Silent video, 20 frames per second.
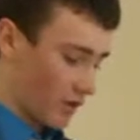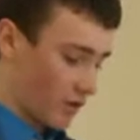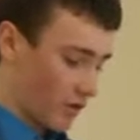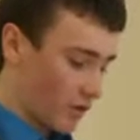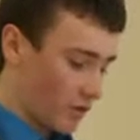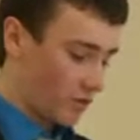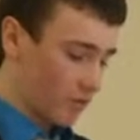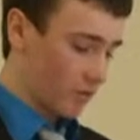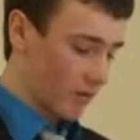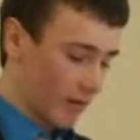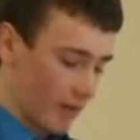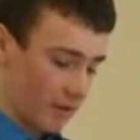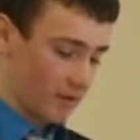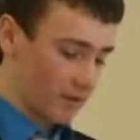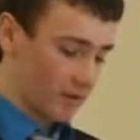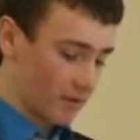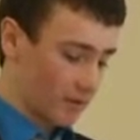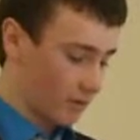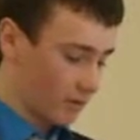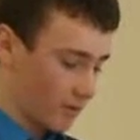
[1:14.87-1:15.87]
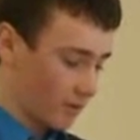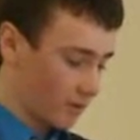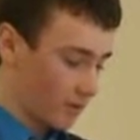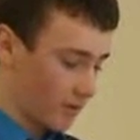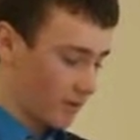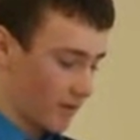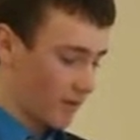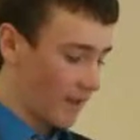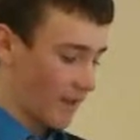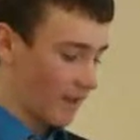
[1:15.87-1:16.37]
and Hutu ethnic groups
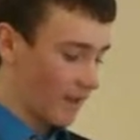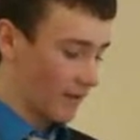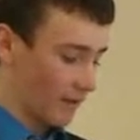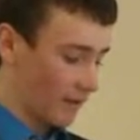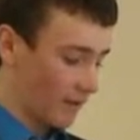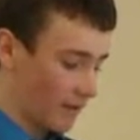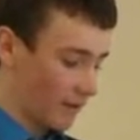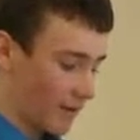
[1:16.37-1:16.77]
was ignited